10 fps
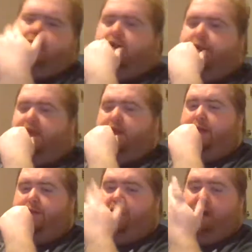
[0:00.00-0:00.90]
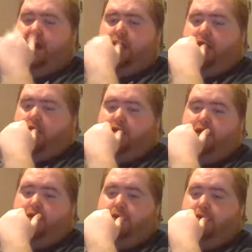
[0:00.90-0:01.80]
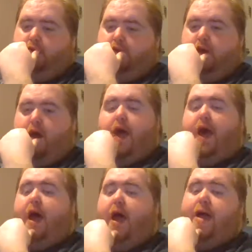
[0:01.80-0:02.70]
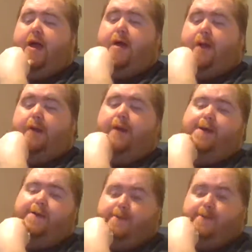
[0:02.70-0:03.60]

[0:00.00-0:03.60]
That'd be great, you know. Hey, honey.